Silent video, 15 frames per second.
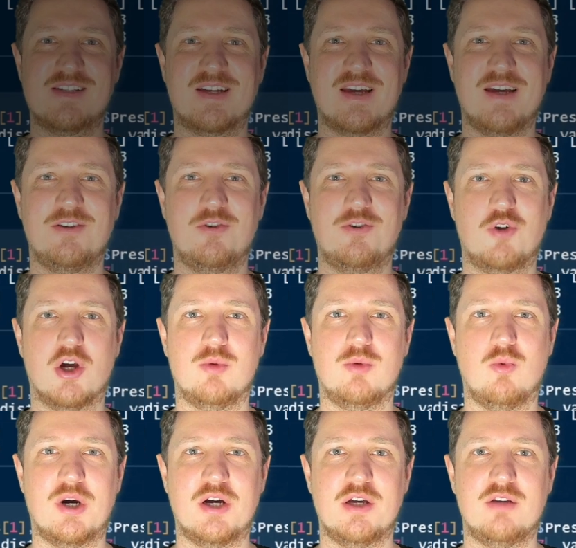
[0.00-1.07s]
again to Kirby
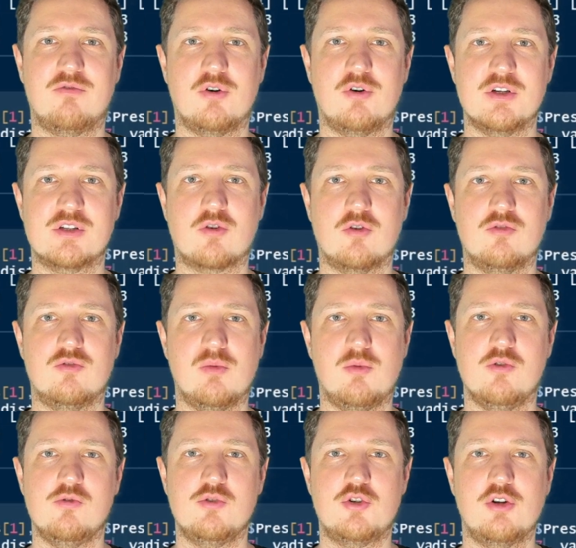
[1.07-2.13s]
White for his
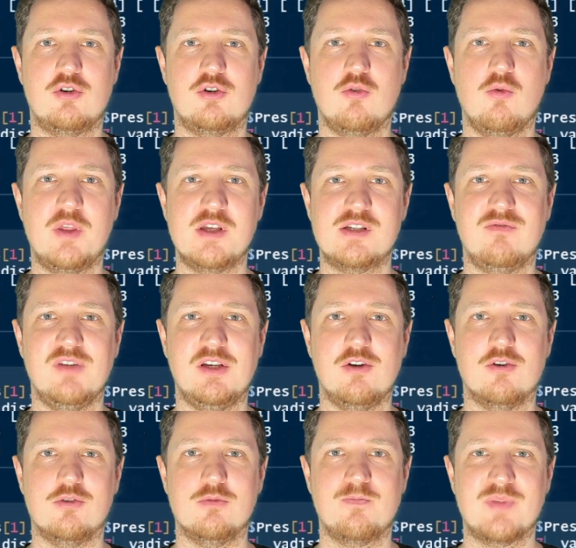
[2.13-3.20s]
contribution to this
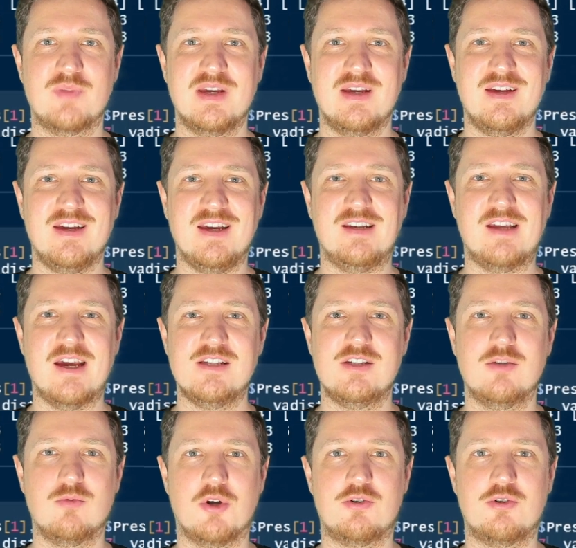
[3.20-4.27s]
video. In case you
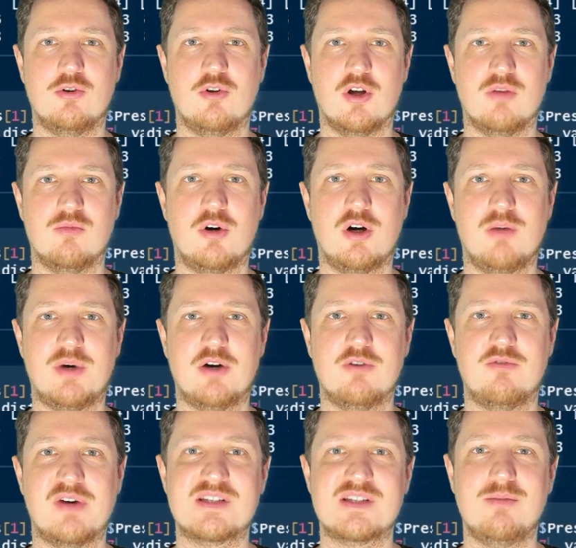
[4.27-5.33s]
want to learn more about
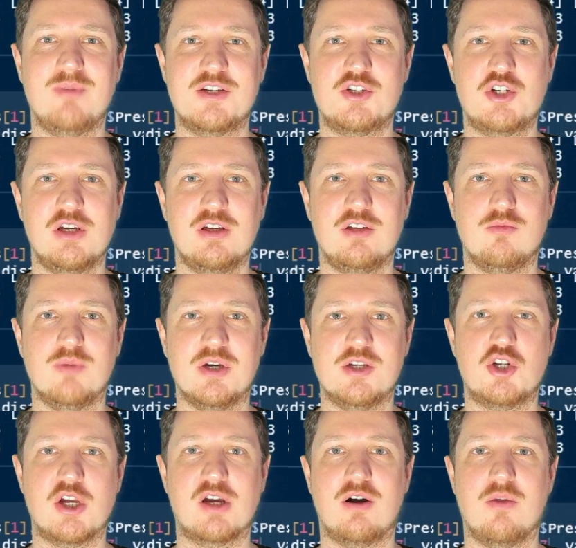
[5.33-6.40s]
fuzzy matching, you may
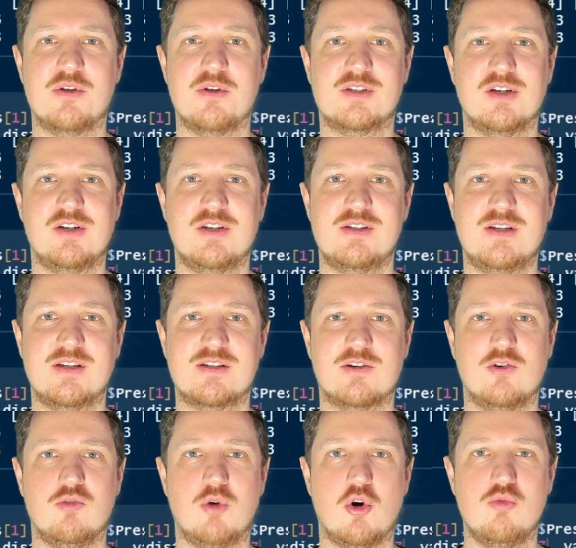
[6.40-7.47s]
check out the Statistics
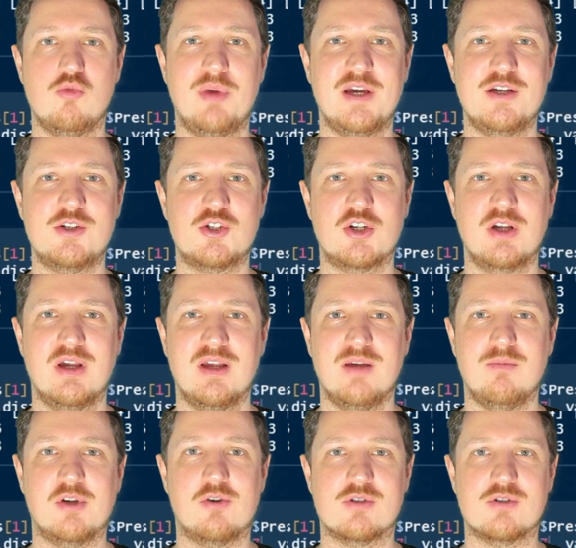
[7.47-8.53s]
Globe homepage,
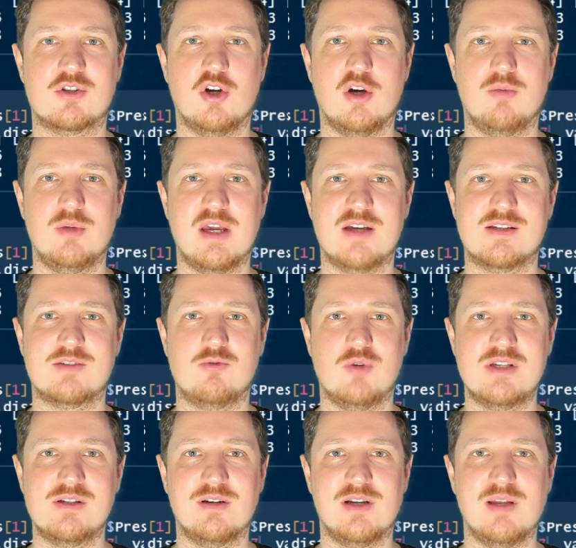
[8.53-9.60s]
because Kirby has
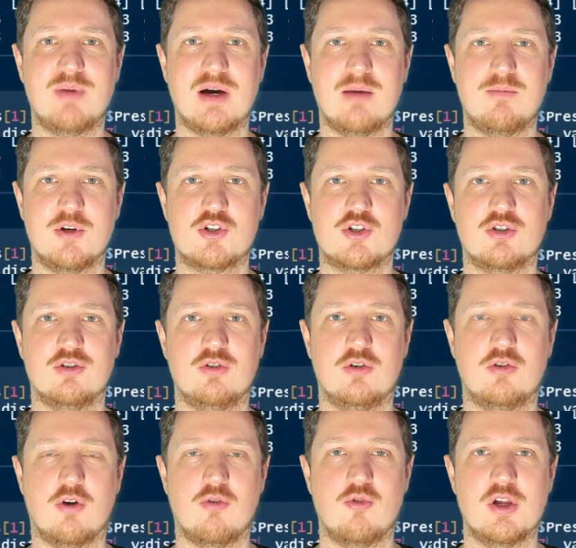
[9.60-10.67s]
recently published a
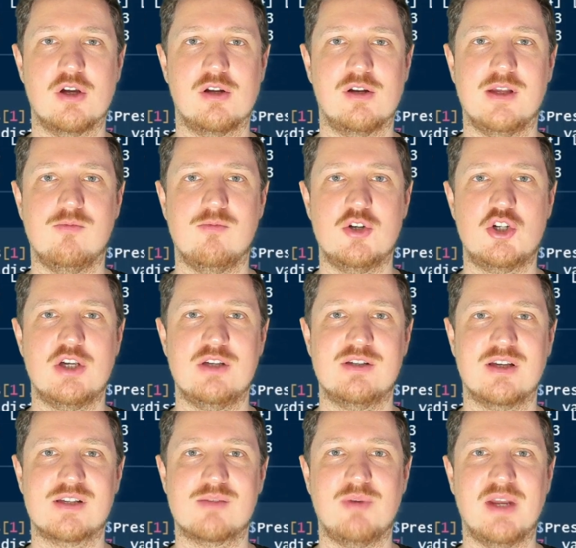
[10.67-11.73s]
tutorial in which he's
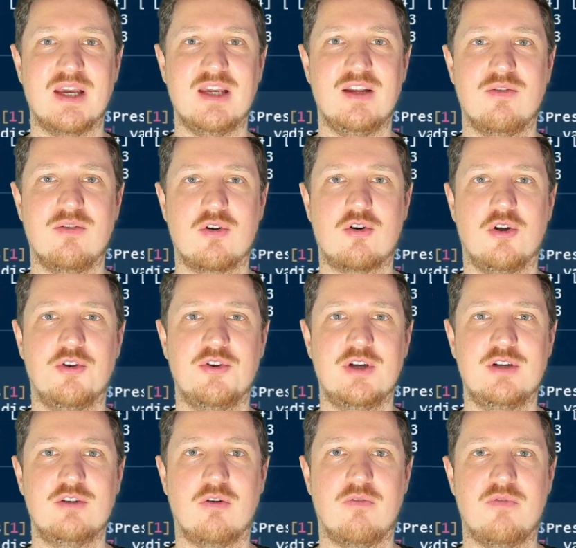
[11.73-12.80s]
explaining the
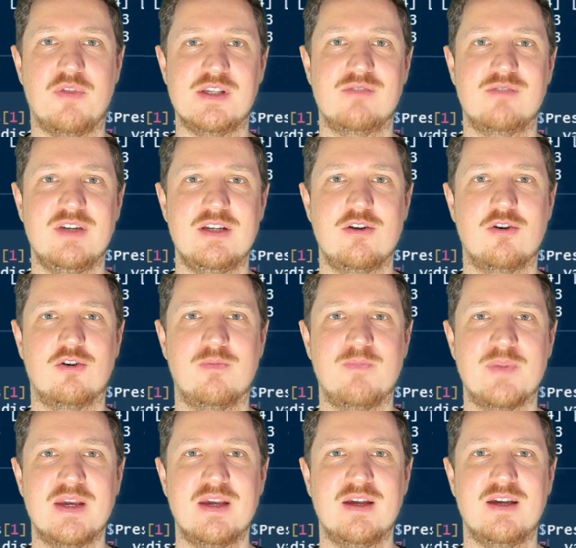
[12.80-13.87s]
content of this video
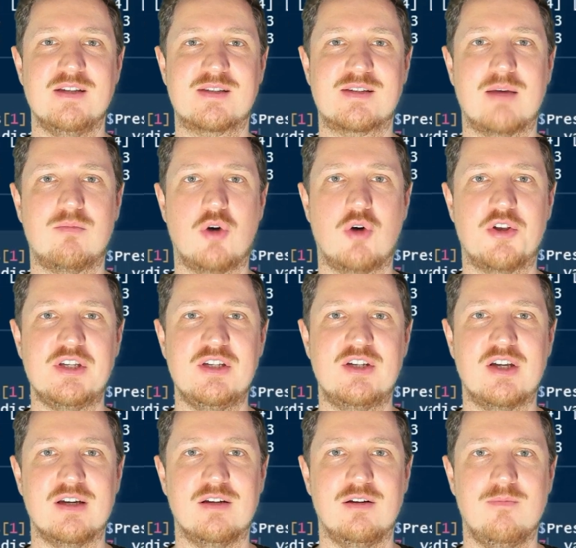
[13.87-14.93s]
in some more
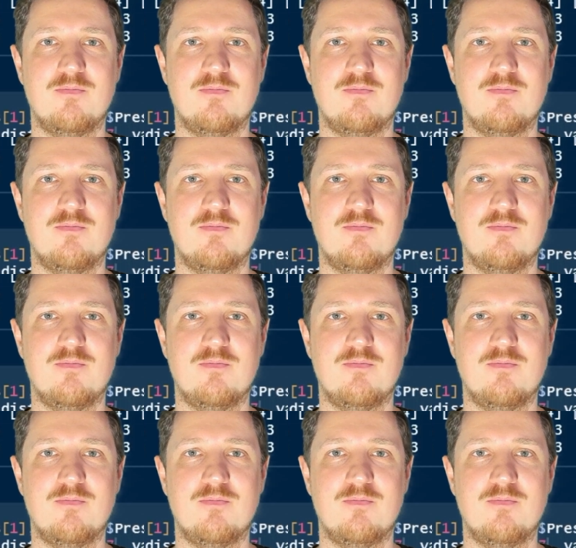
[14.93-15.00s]
detail.